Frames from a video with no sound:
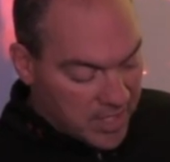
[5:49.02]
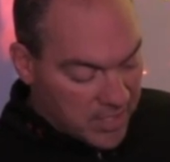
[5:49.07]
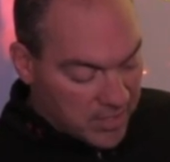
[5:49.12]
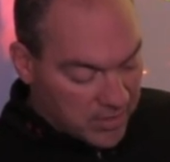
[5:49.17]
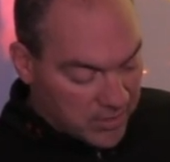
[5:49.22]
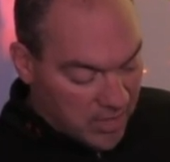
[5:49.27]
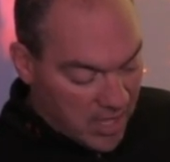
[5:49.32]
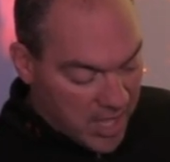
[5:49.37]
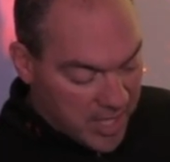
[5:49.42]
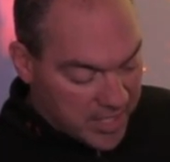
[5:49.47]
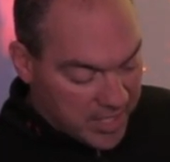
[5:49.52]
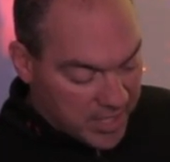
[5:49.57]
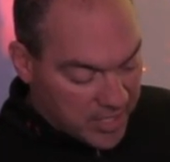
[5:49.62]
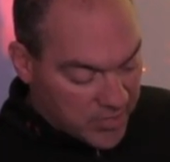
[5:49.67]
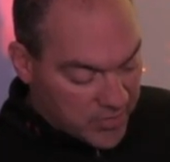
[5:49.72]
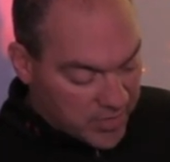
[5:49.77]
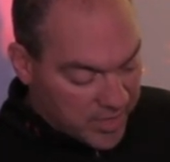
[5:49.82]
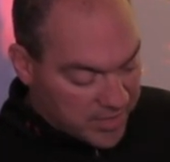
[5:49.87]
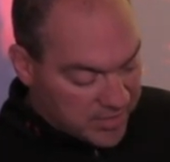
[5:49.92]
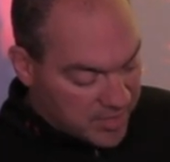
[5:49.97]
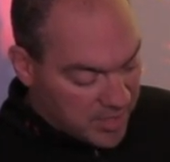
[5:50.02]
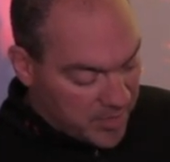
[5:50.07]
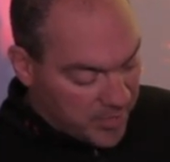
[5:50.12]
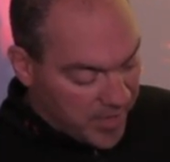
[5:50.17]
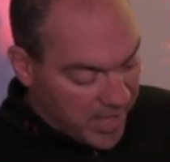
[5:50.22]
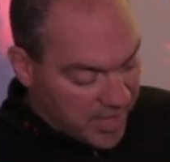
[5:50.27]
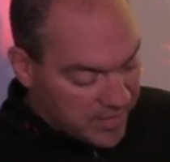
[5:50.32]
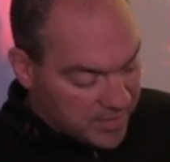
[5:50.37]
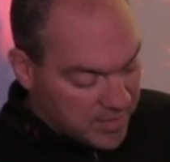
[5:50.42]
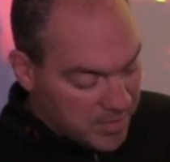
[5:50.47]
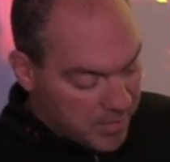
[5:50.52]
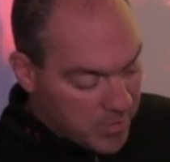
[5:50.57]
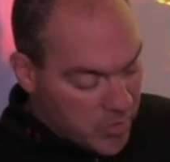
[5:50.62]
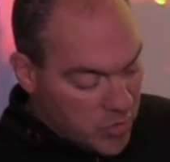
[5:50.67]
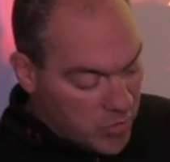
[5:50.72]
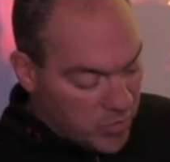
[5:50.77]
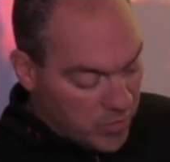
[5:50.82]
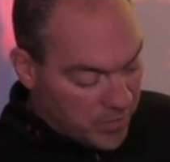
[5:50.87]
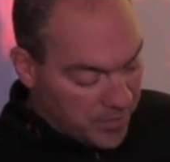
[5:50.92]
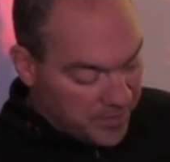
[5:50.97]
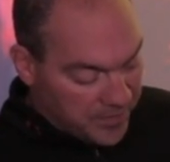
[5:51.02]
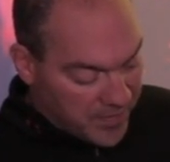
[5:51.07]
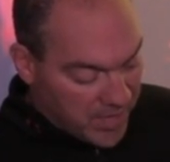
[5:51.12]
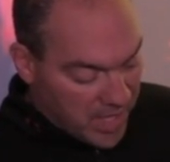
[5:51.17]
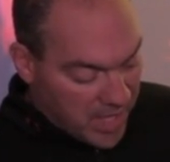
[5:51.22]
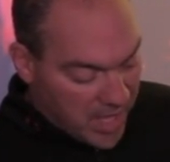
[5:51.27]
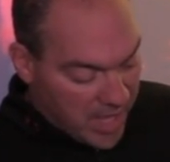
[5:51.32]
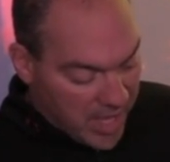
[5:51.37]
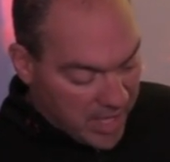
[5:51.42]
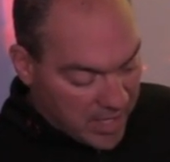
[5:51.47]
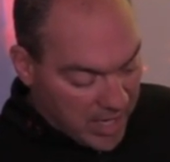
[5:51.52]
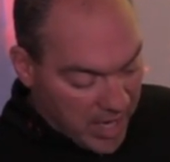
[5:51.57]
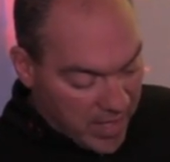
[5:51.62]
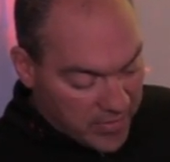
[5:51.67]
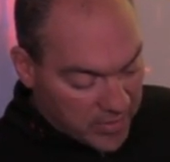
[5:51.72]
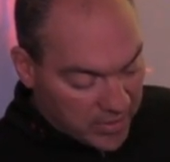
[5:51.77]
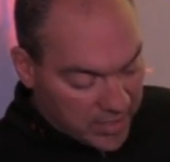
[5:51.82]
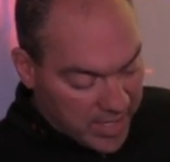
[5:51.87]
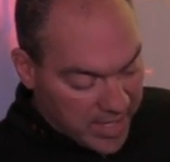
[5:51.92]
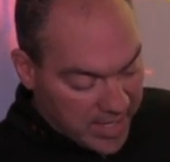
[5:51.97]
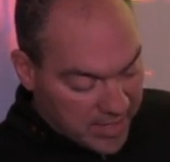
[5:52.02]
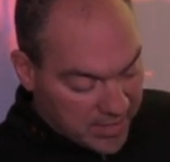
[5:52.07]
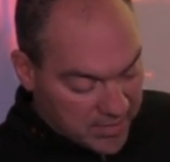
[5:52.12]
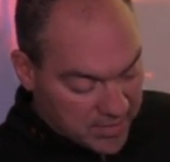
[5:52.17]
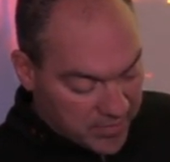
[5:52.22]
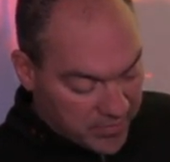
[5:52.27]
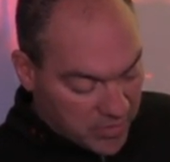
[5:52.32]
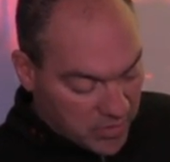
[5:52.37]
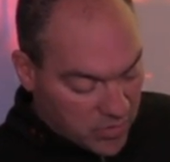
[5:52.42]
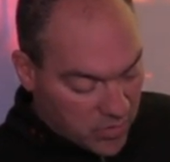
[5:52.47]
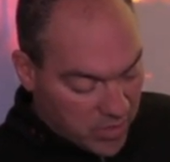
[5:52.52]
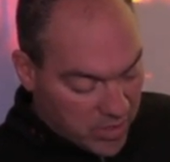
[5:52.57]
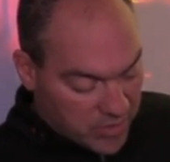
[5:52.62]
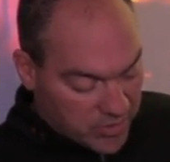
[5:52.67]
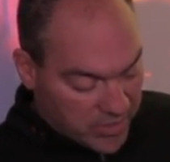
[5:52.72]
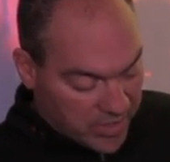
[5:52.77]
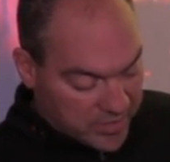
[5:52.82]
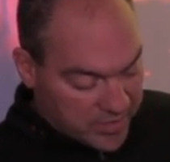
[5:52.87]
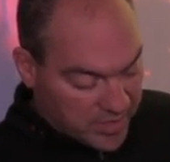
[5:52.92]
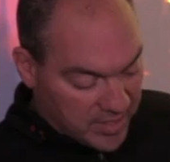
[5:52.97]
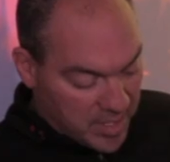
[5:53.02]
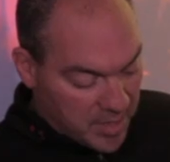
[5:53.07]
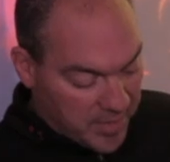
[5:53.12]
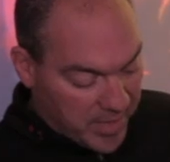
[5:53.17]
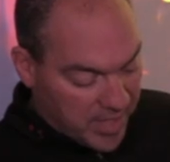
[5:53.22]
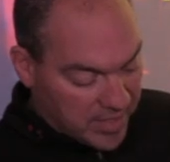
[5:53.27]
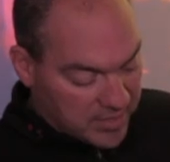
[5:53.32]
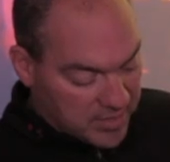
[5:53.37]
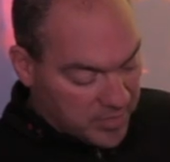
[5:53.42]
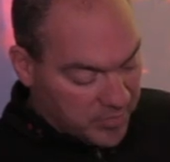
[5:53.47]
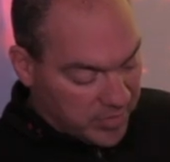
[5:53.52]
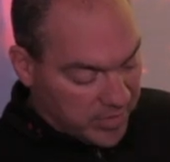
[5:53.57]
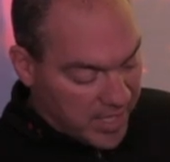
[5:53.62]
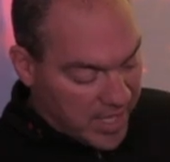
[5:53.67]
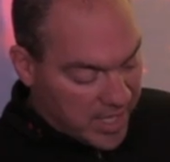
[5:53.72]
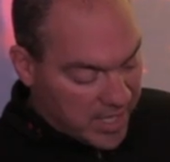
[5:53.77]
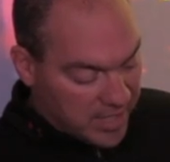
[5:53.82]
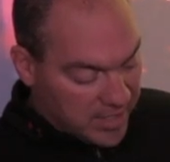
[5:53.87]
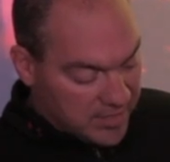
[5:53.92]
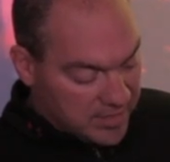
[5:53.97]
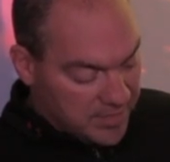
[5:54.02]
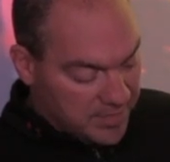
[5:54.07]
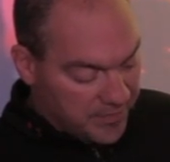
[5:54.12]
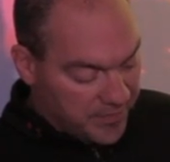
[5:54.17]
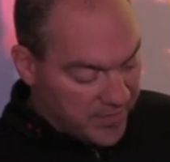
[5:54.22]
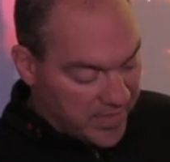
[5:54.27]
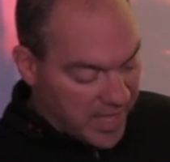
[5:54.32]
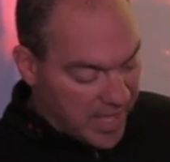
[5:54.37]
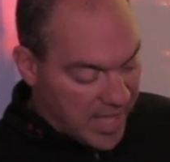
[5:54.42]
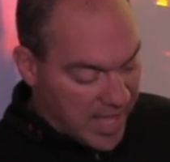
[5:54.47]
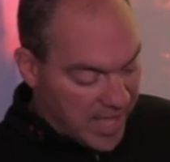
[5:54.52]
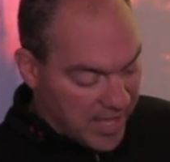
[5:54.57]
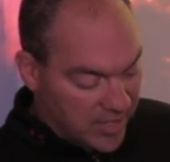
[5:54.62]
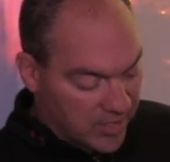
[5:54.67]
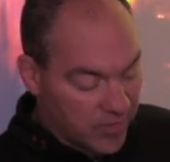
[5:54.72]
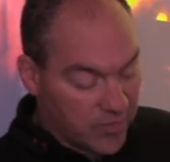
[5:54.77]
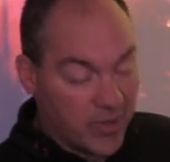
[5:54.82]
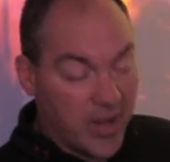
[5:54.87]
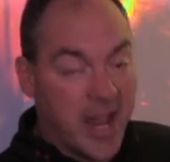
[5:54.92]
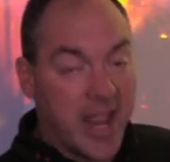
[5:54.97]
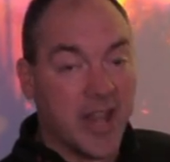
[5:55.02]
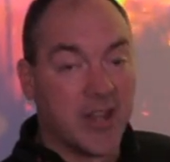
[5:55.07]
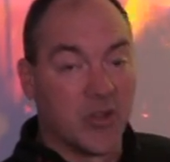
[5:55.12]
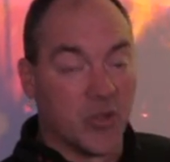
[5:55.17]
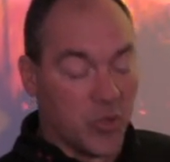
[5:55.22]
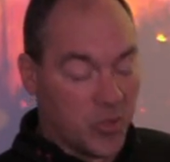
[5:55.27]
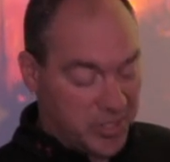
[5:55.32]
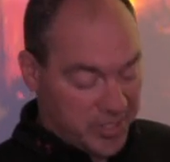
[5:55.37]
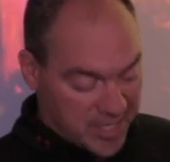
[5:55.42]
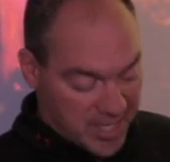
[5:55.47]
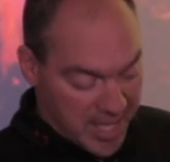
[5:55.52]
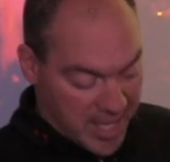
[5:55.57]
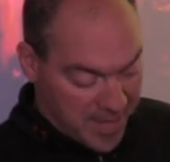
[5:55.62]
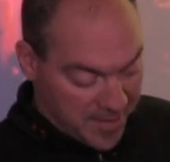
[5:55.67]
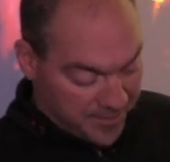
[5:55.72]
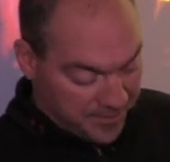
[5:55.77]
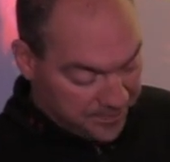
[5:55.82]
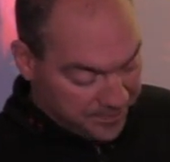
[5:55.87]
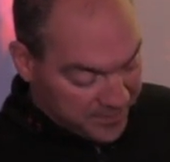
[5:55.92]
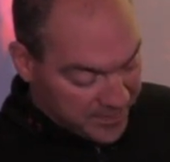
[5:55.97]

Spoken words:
Claudia dressed up as the moon and other ladies of the court dressing up as the planets. They had a grand old time.